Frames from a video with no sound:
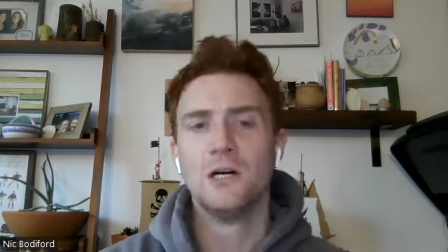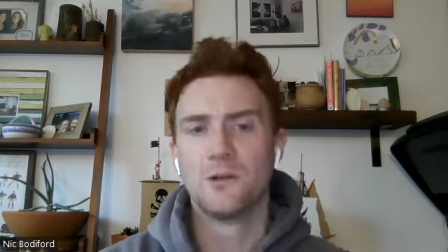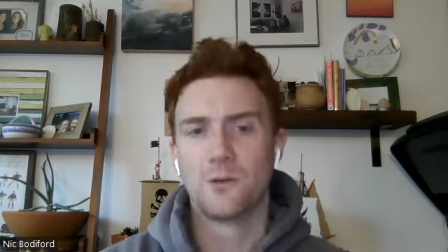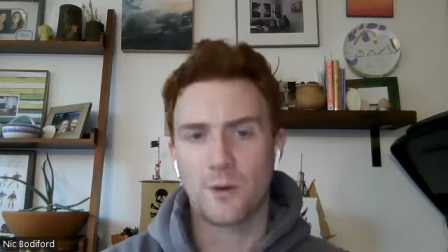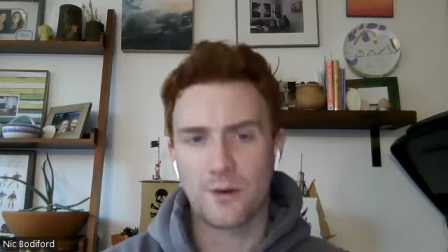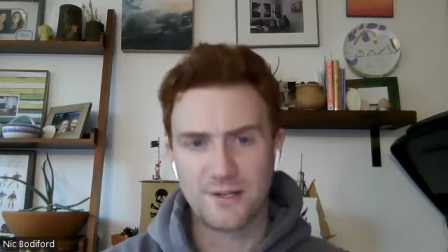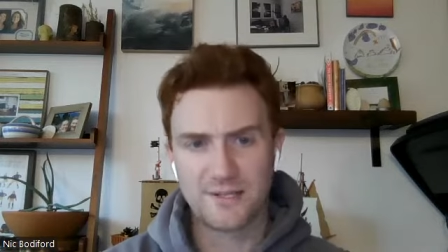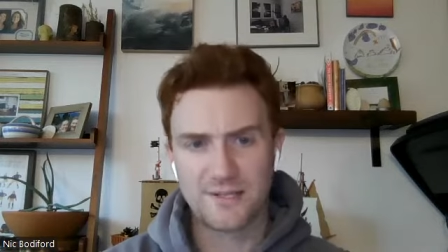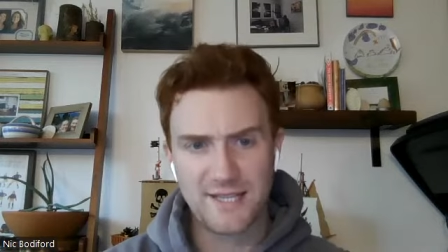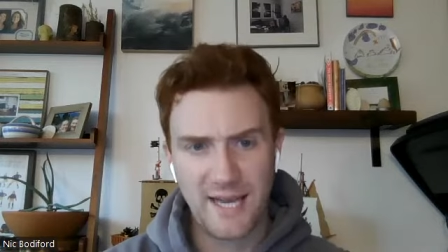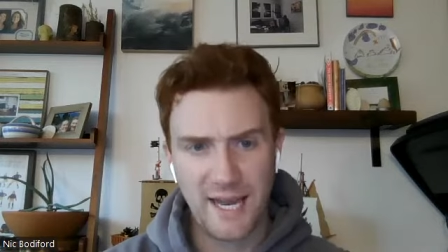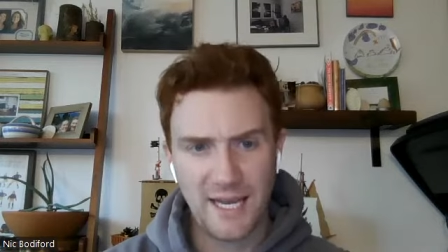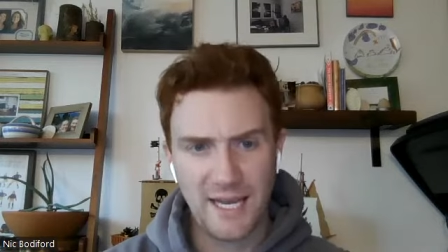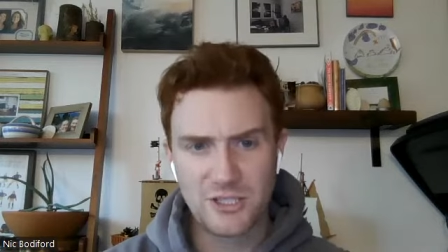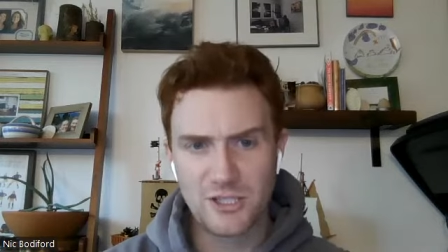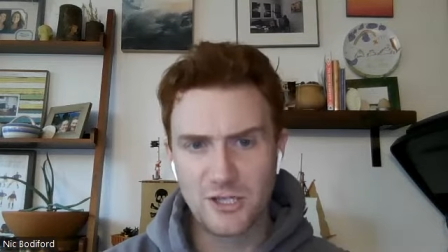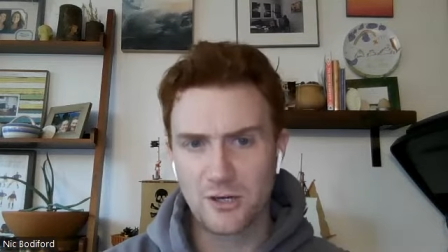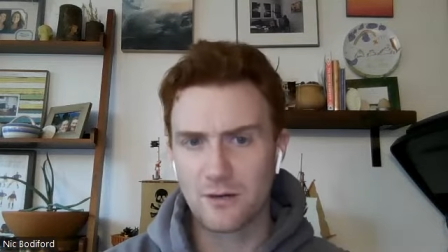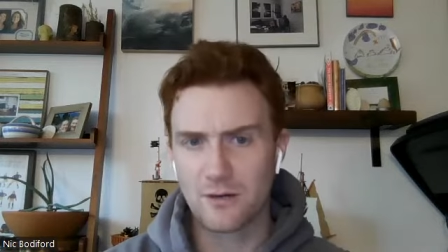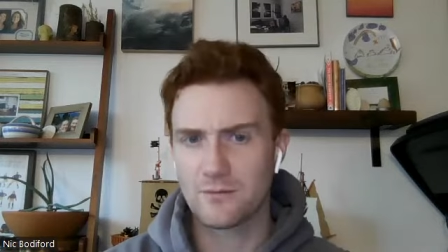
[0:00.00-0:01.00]
Lawrence
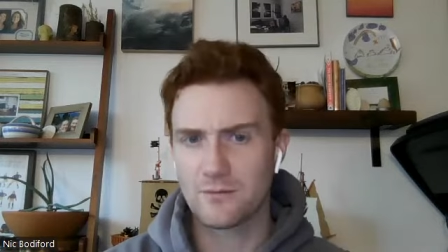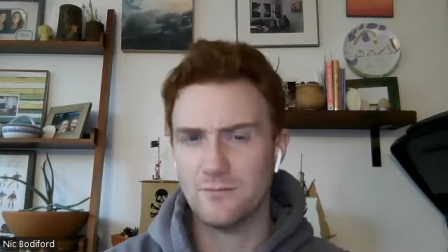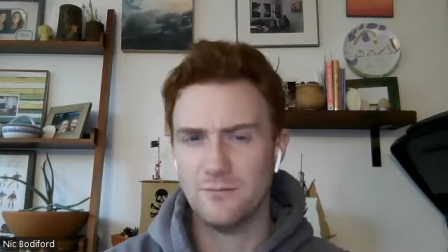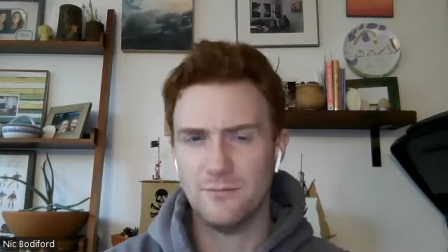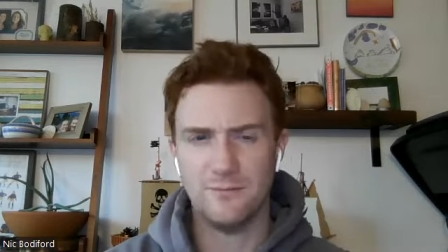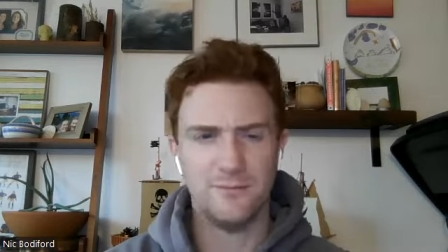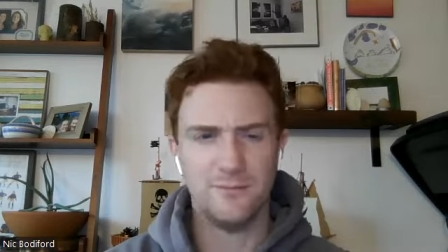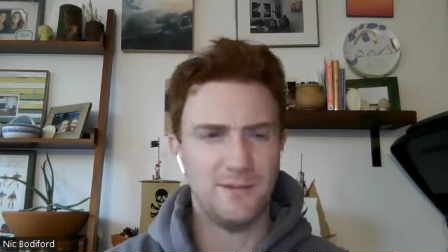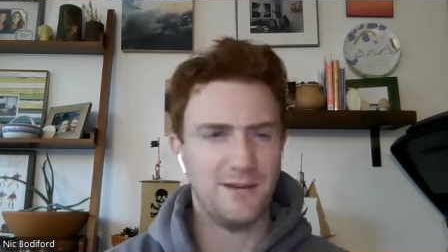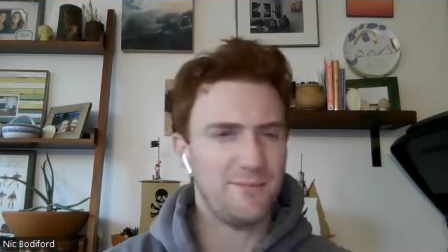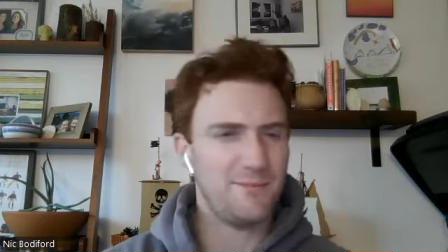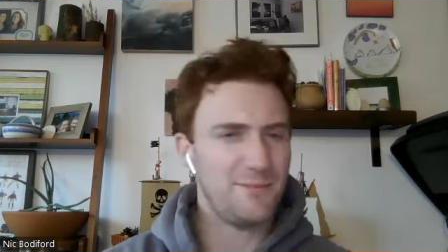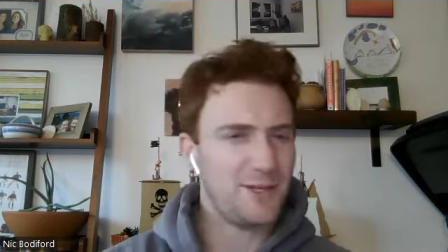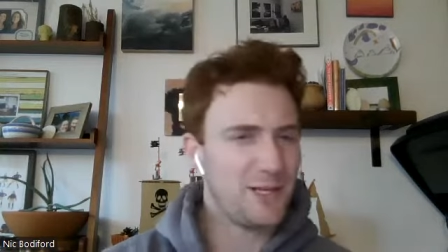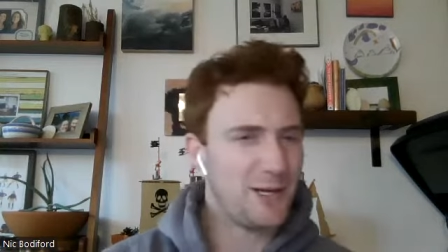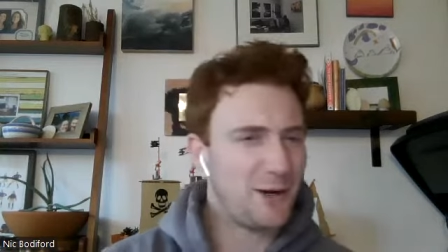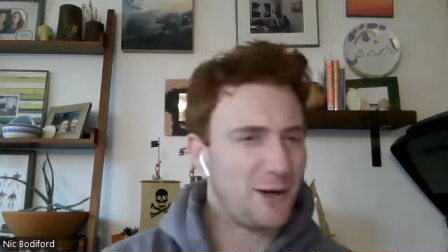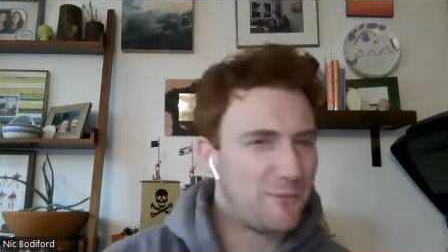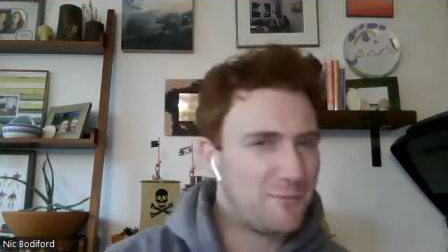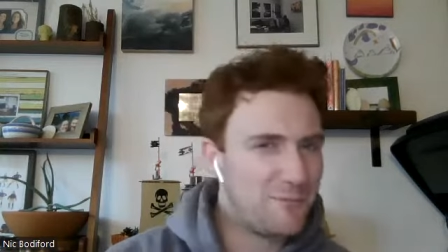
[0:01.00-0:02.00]
Cager,
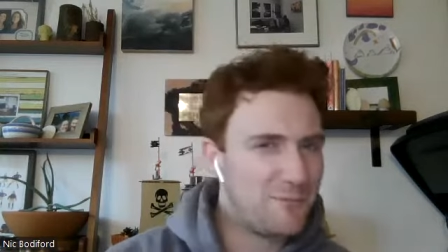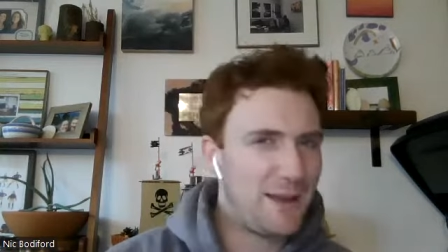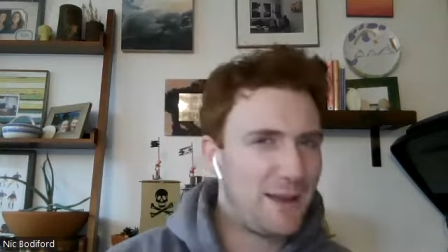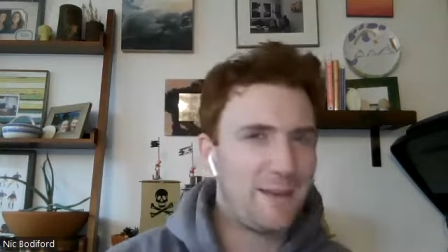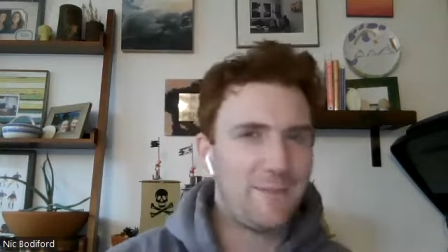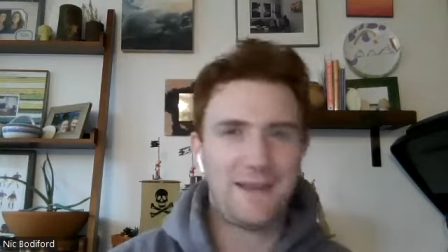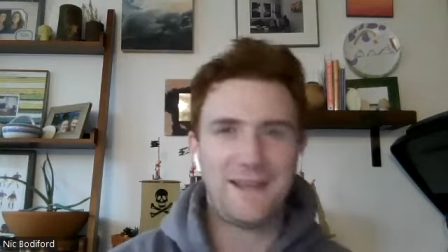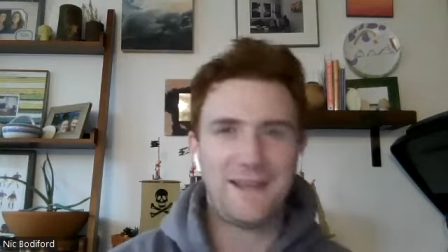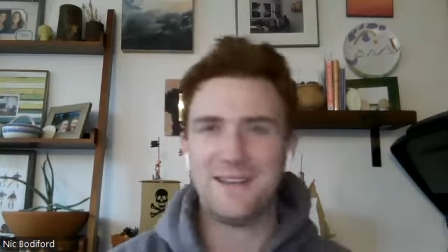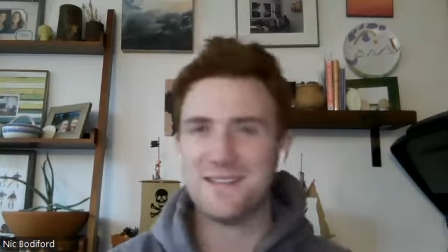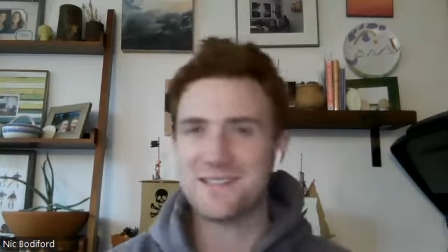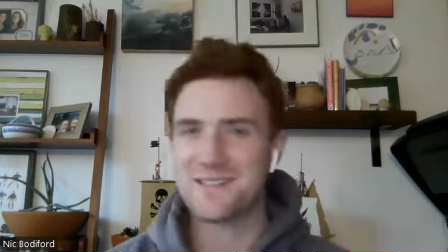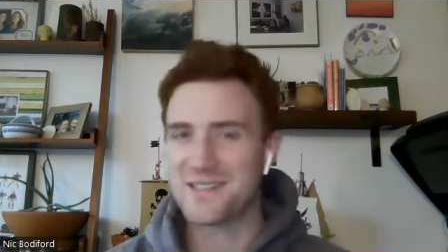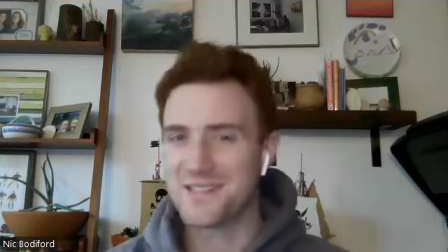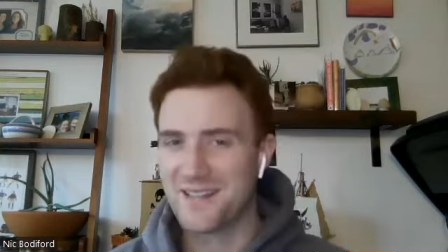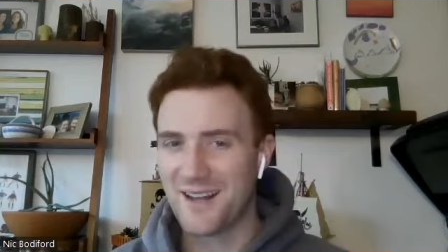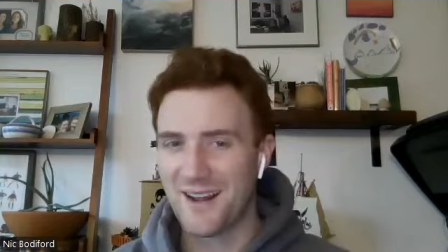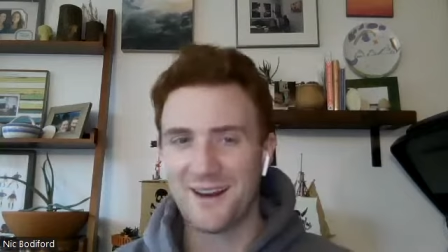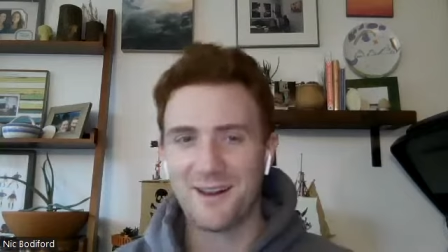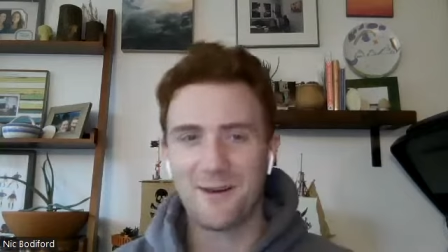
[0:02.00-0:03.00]
you know, maybe he's the
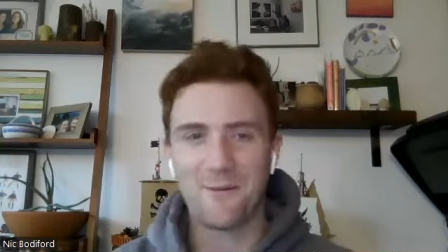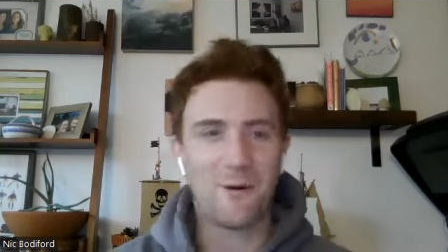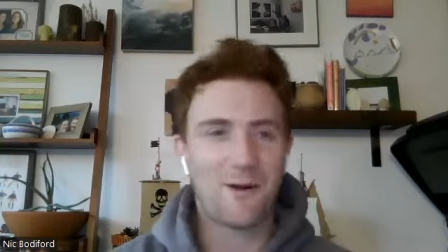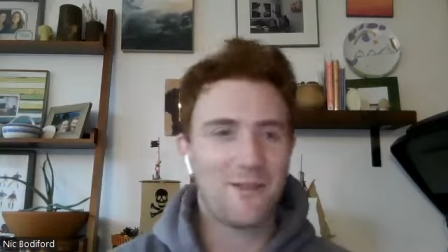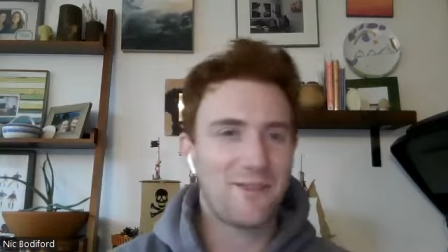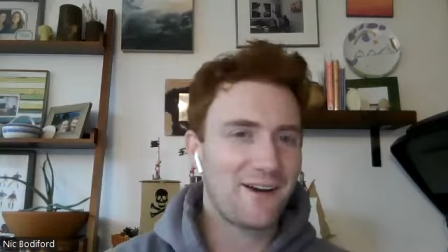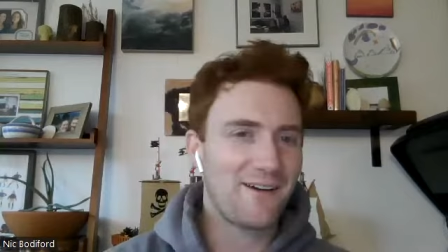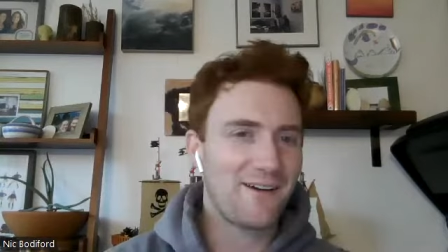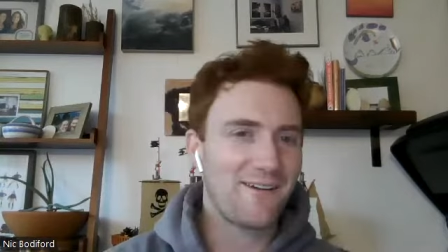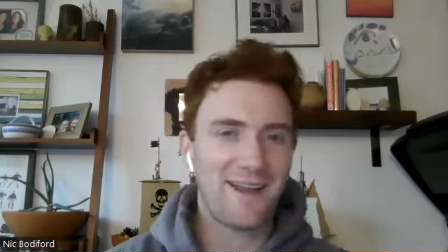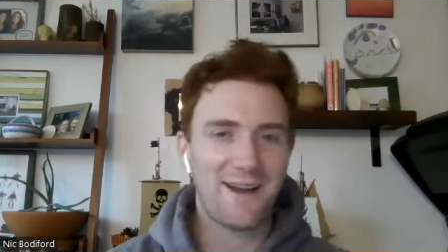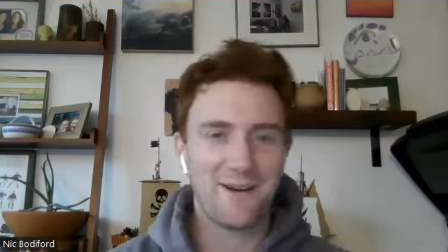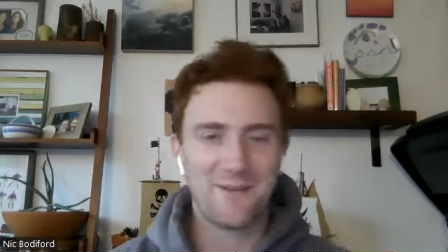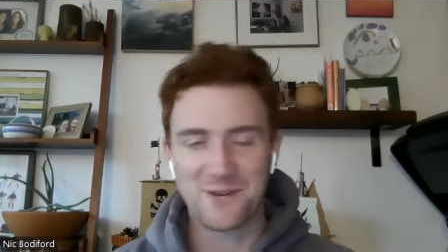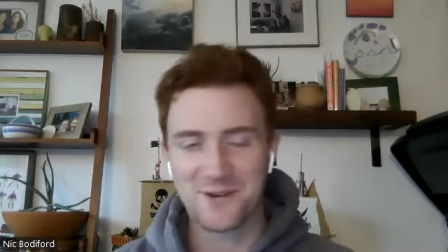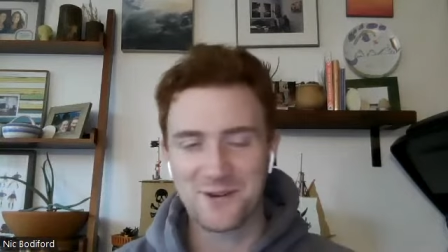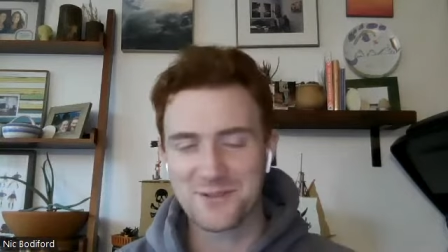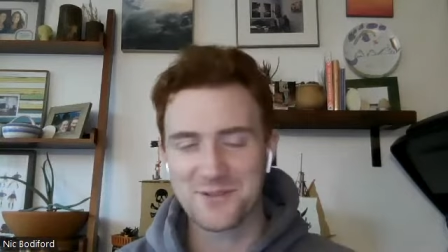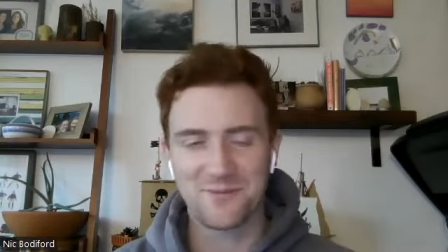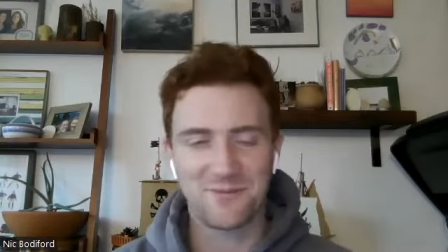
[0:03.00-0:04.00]
tight end one there now.
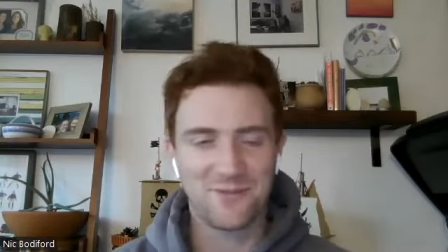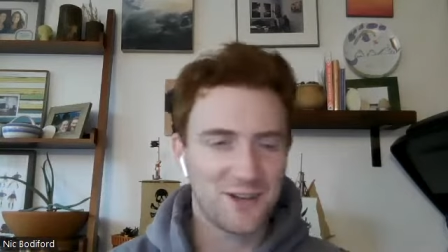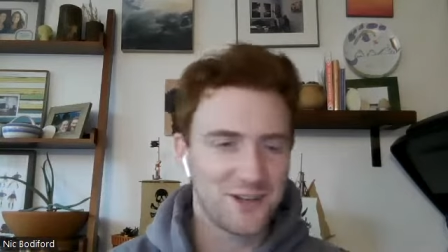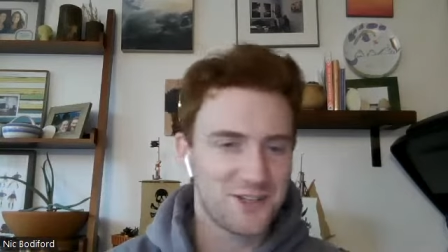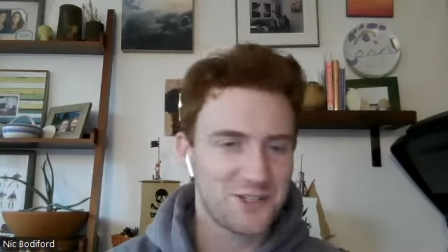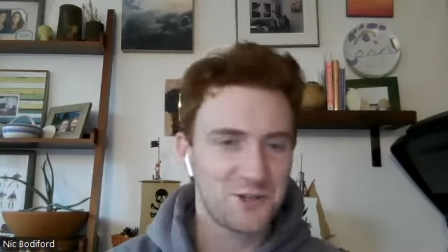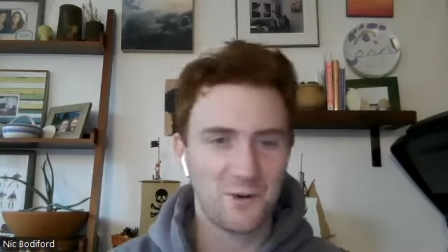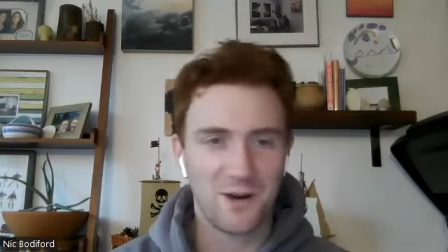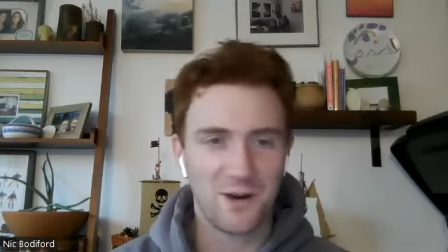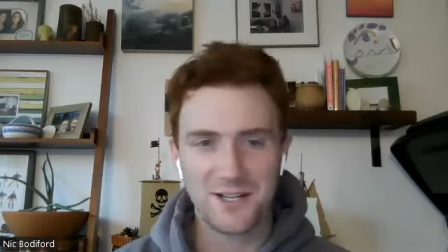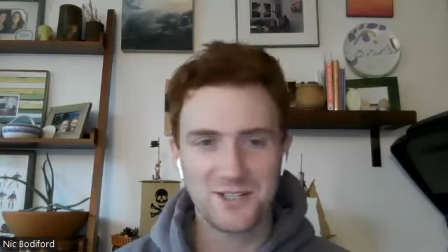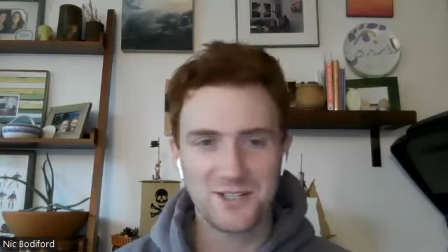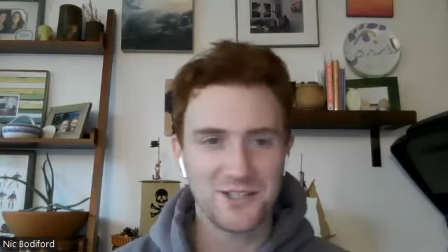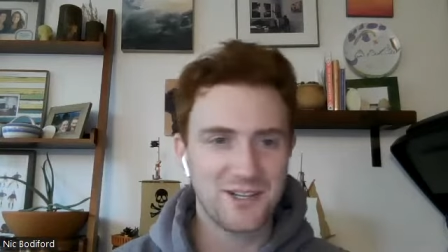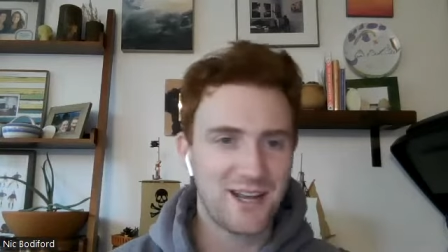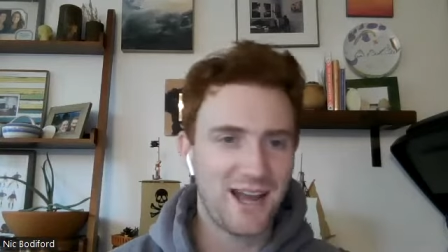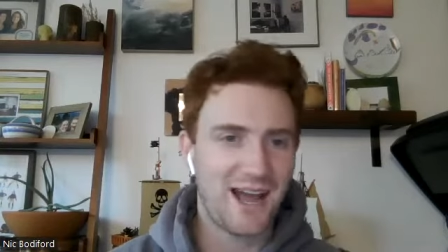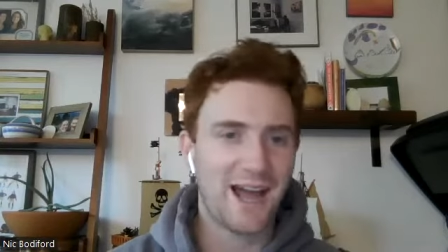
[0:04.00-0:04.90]
There's some fluctuation.